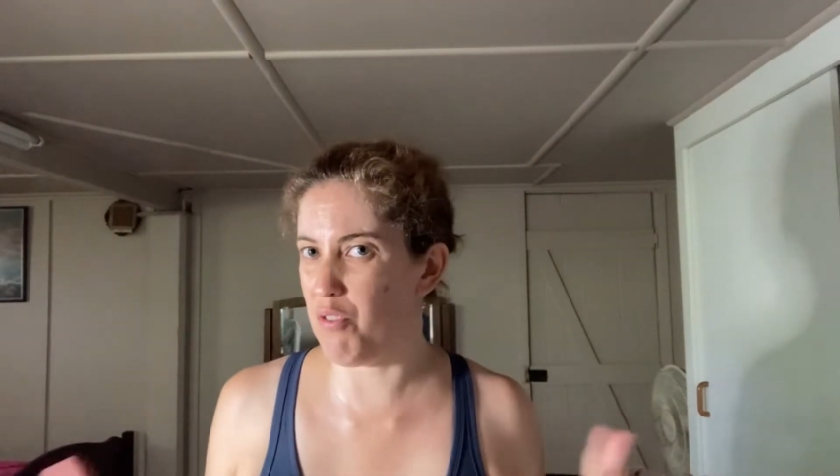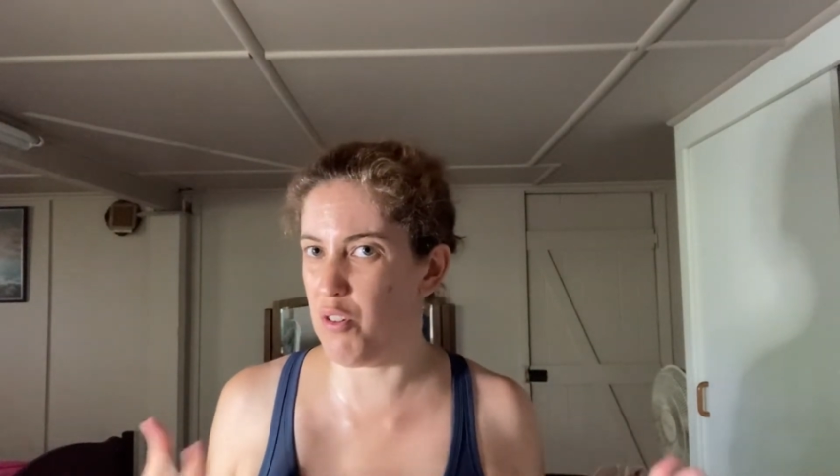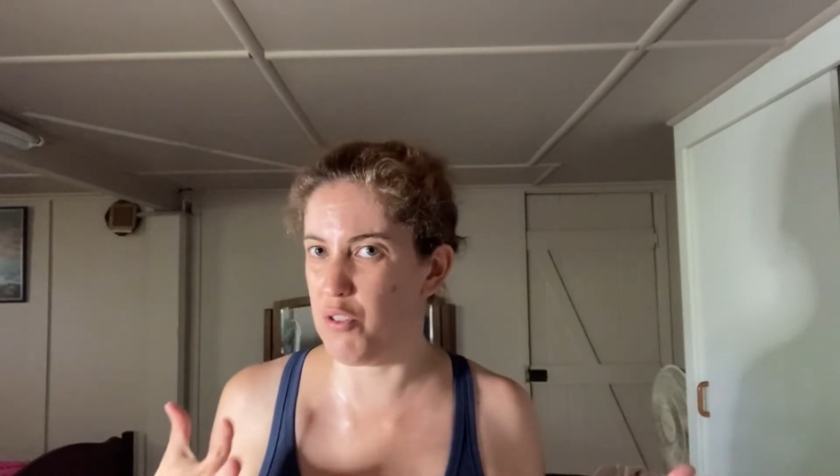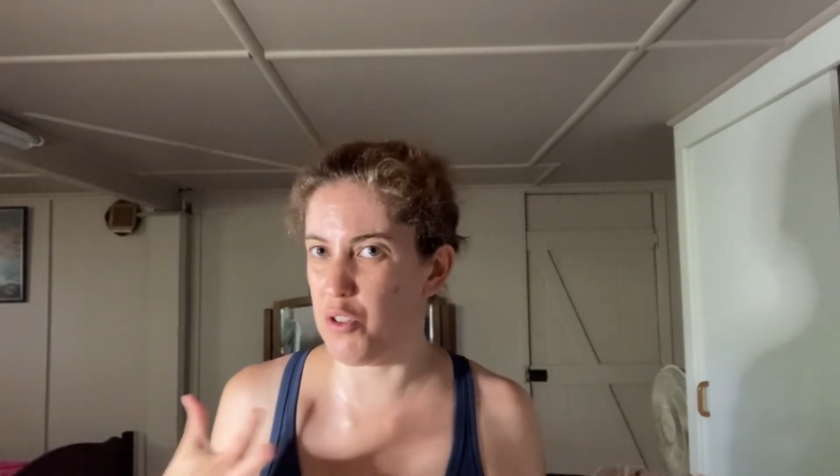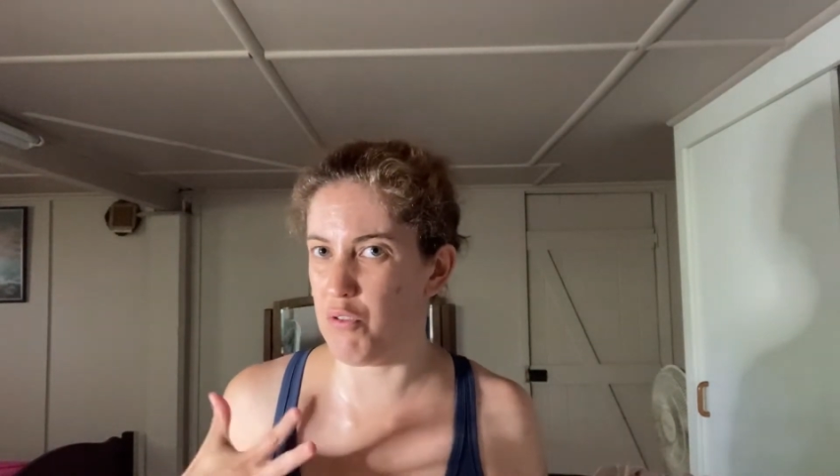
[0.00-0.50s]

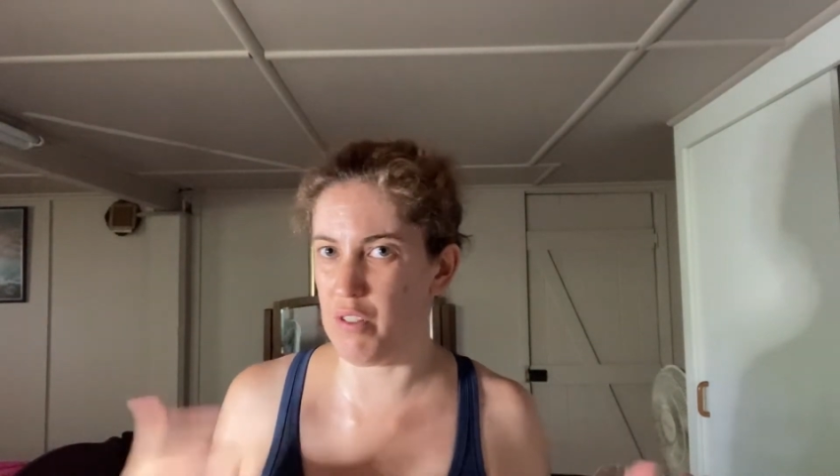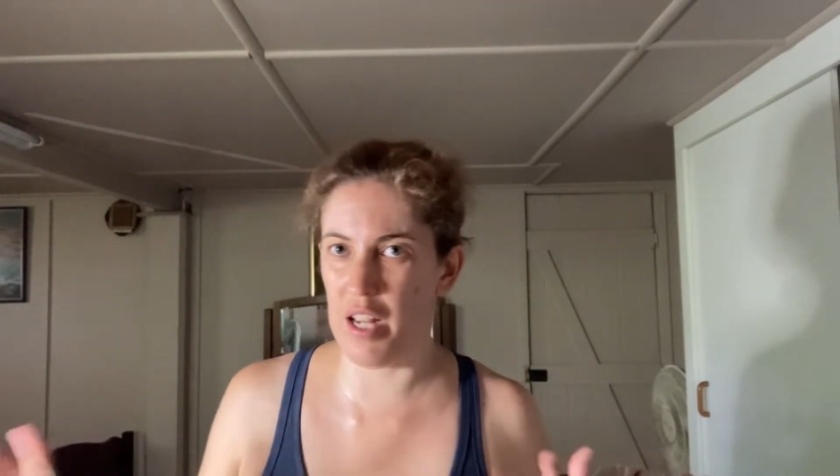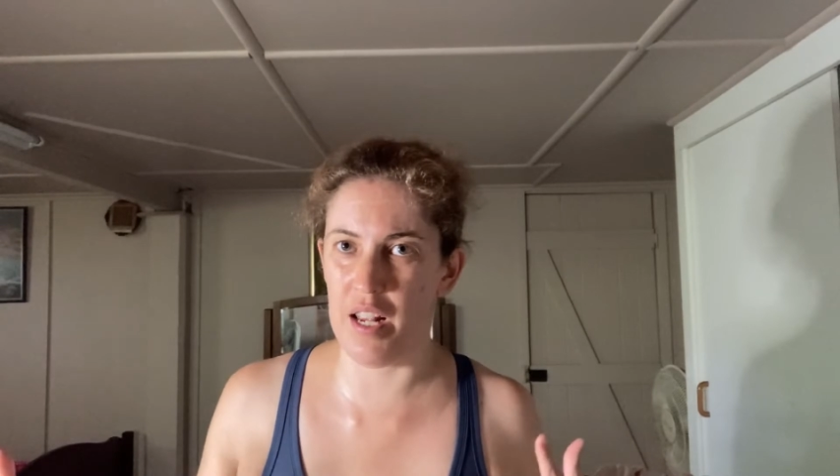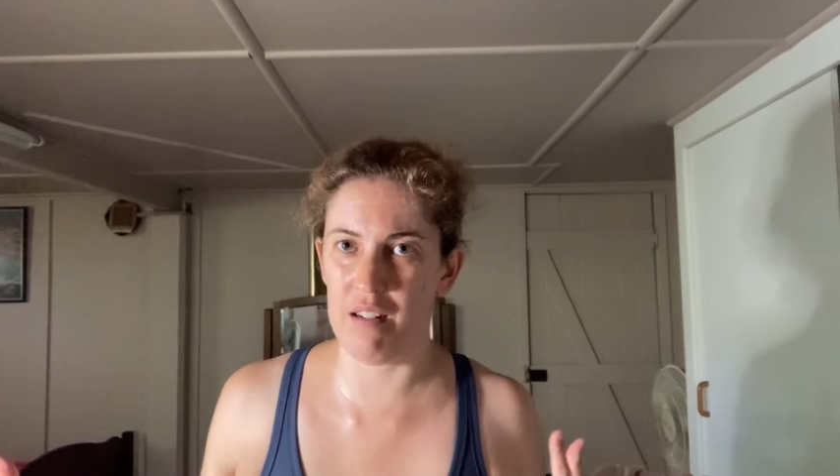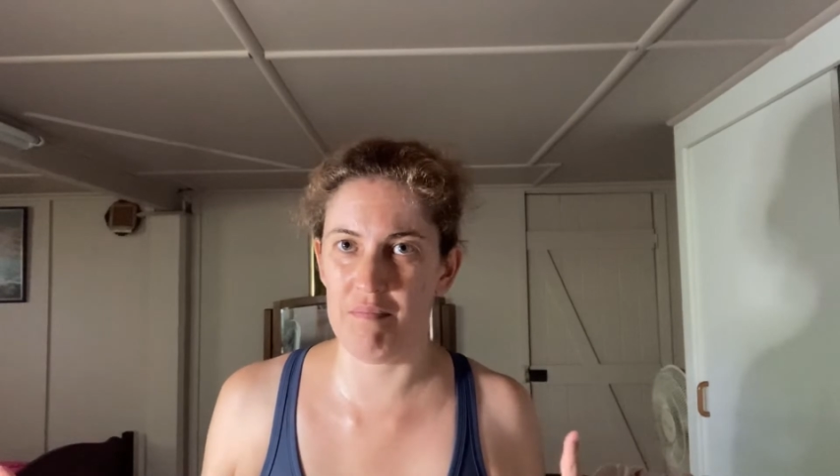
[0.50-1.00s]
for children
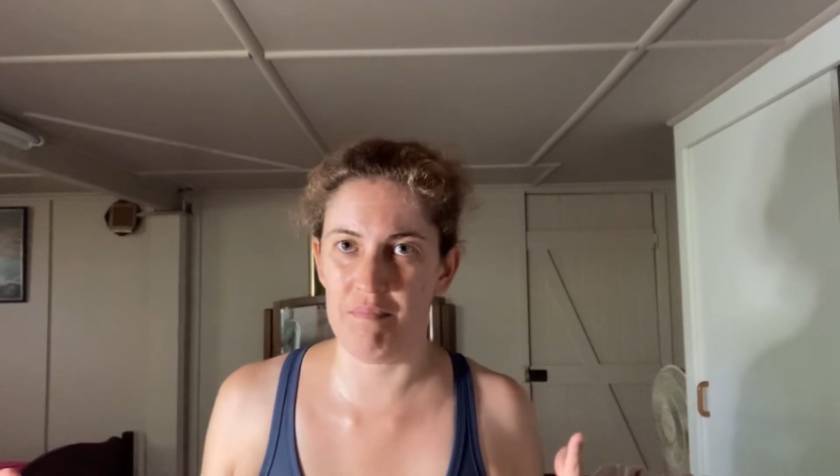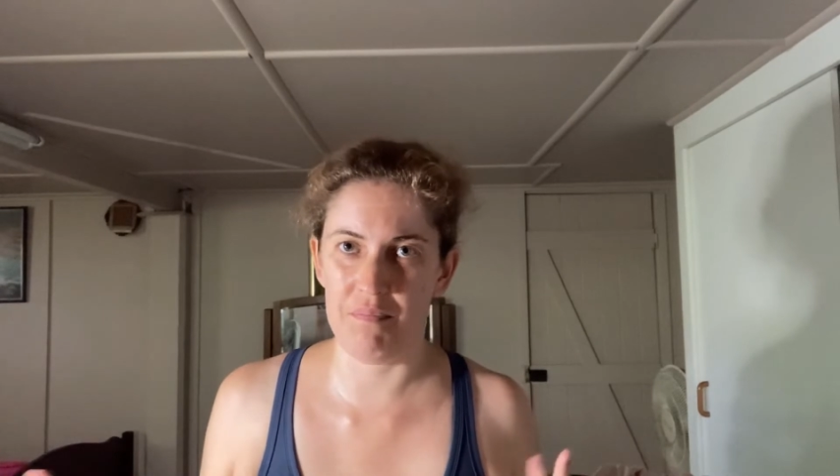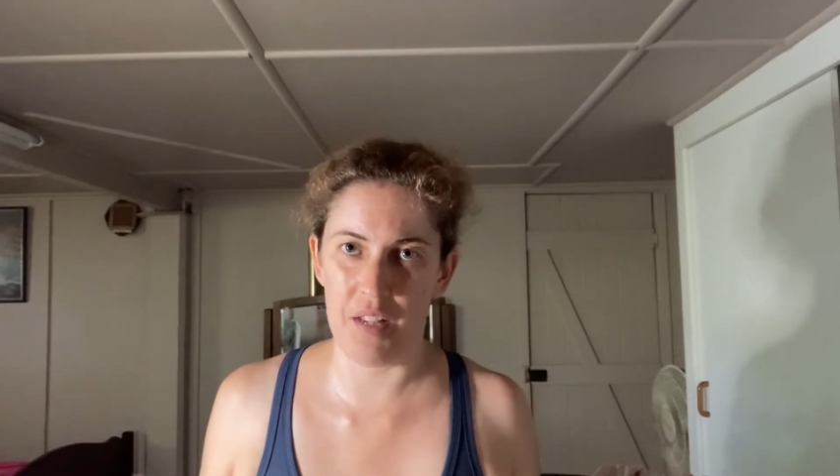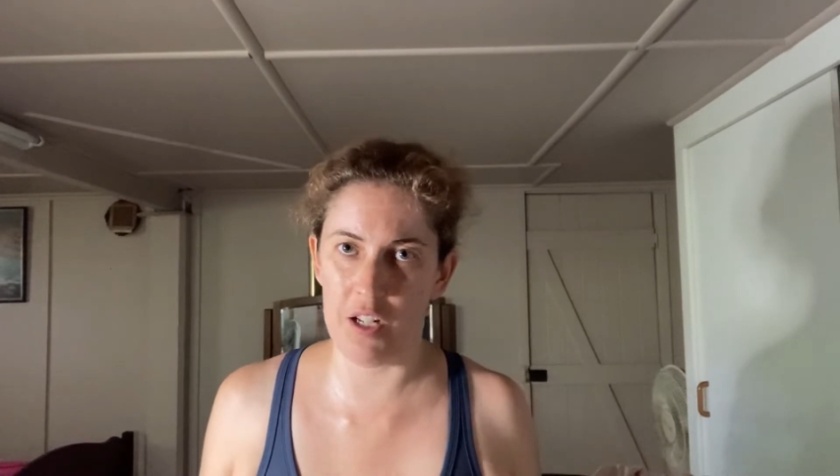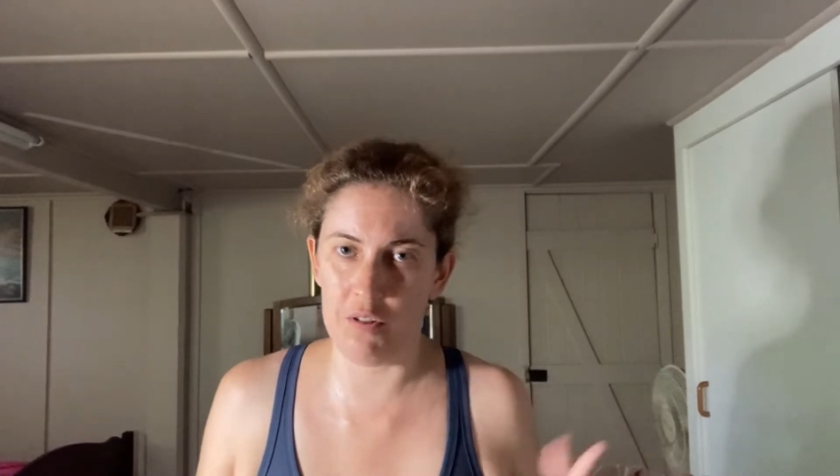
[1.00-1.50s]
and
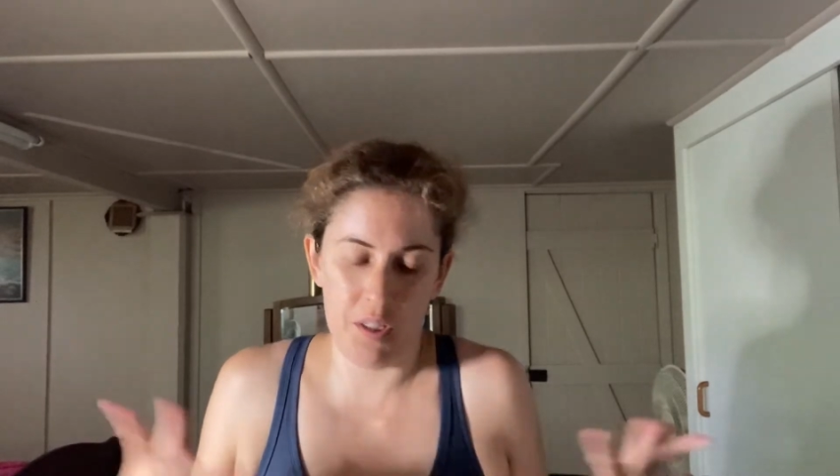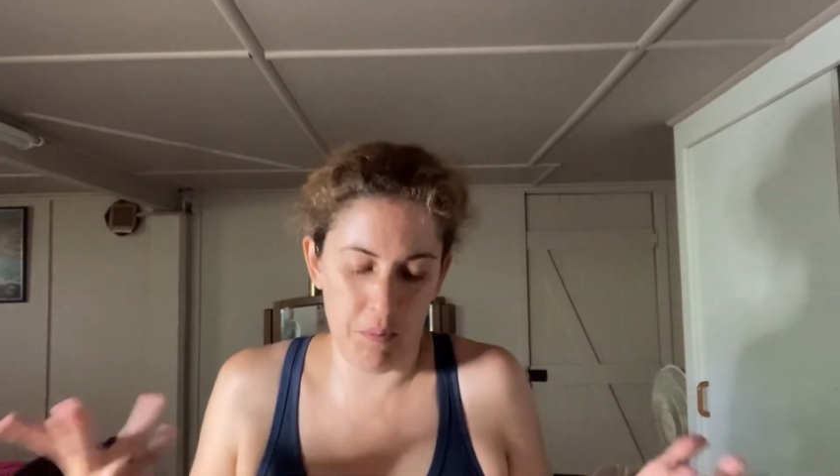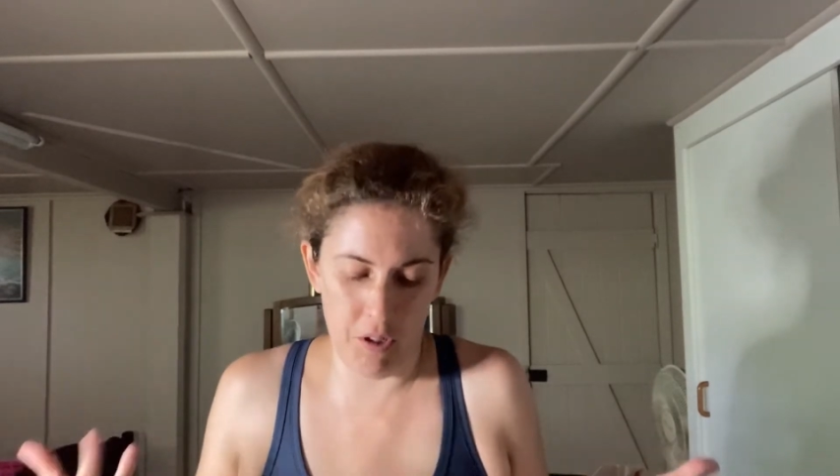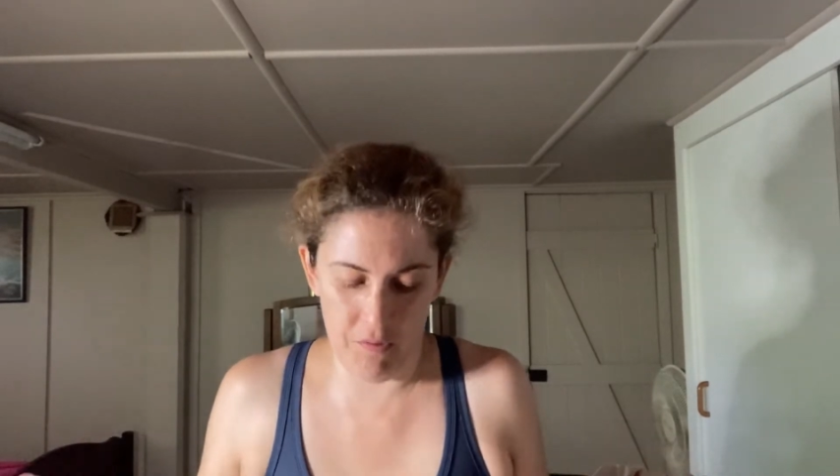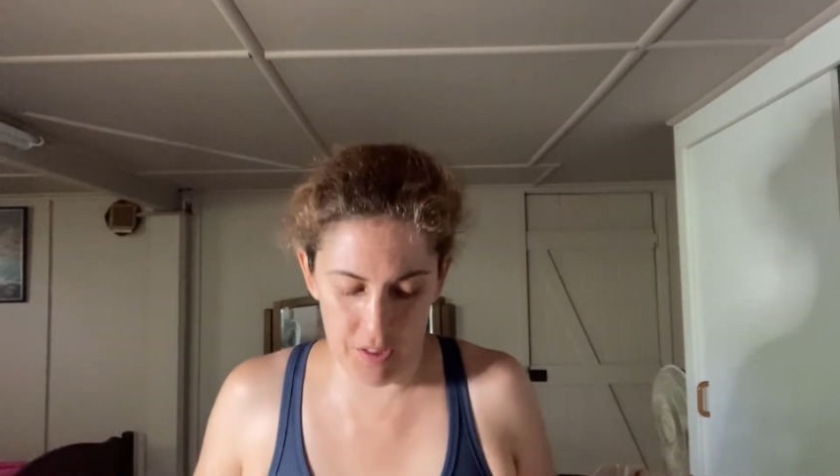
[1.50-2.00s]
adults,
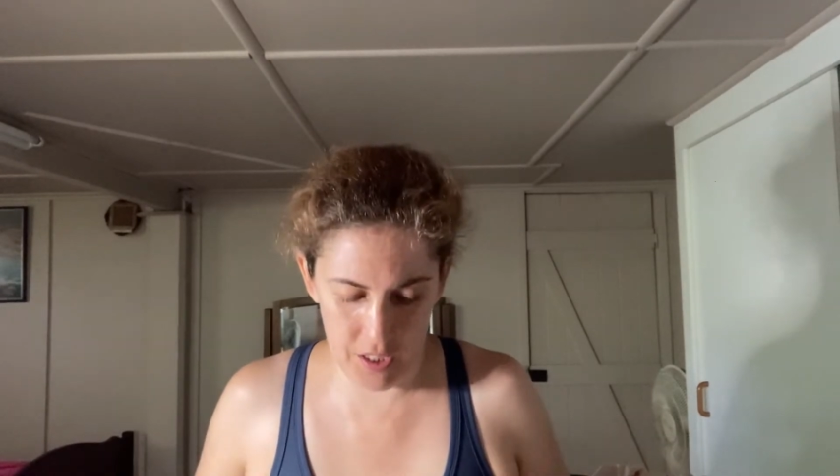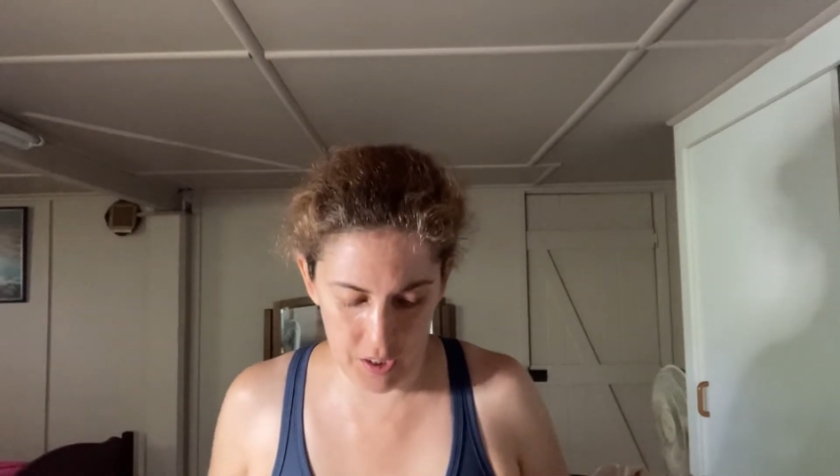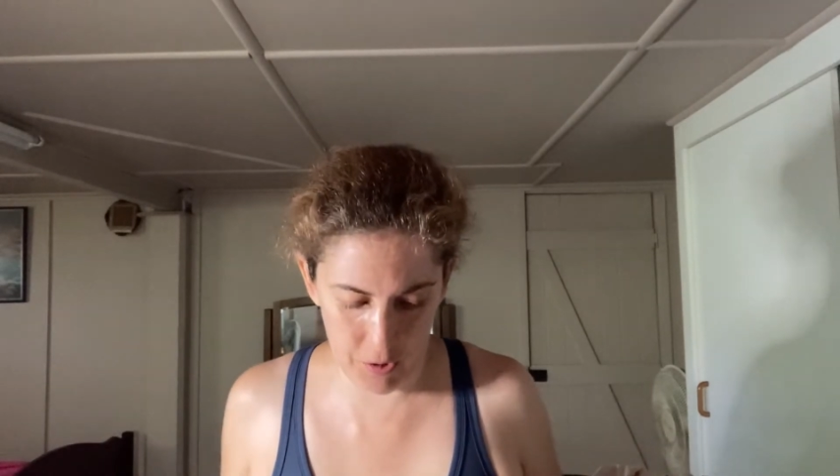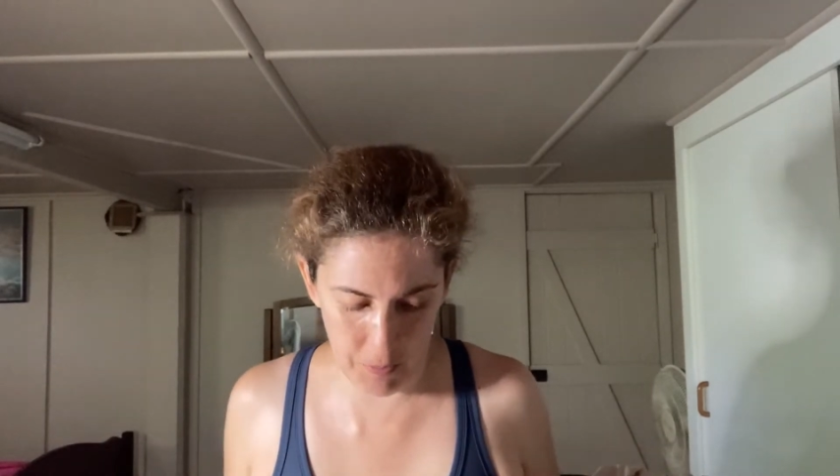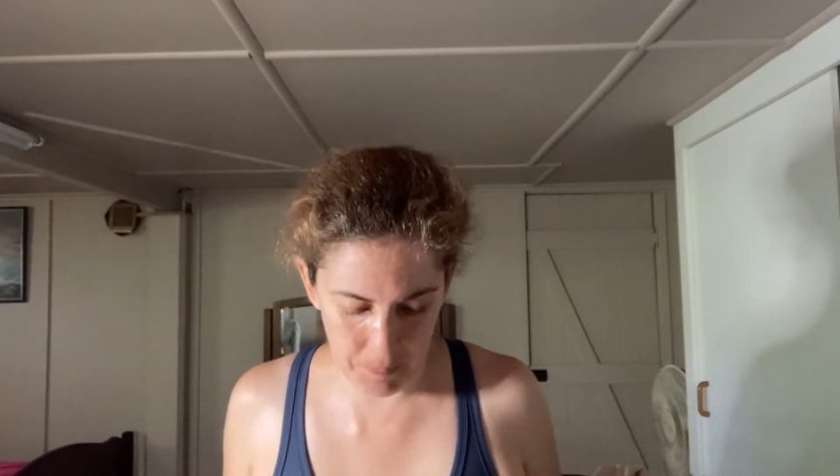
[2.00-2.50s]
but obviously
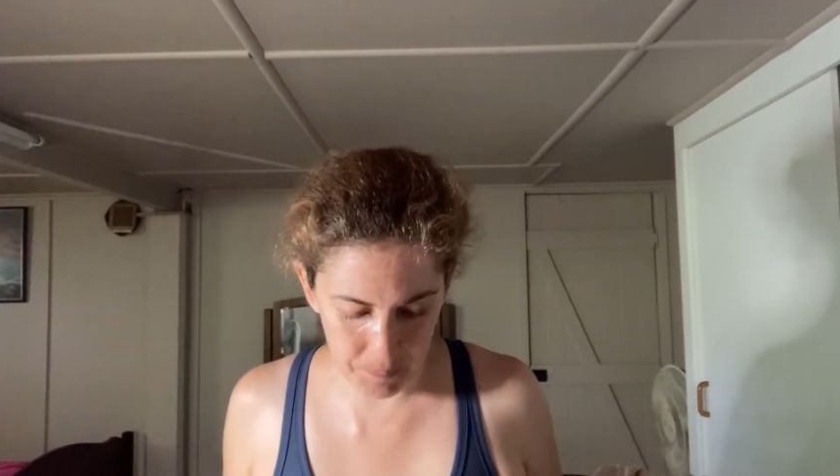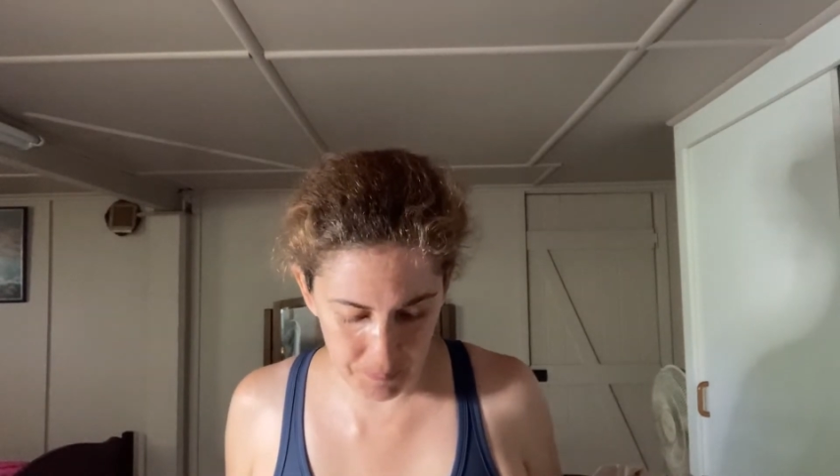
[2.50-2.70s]
it's not.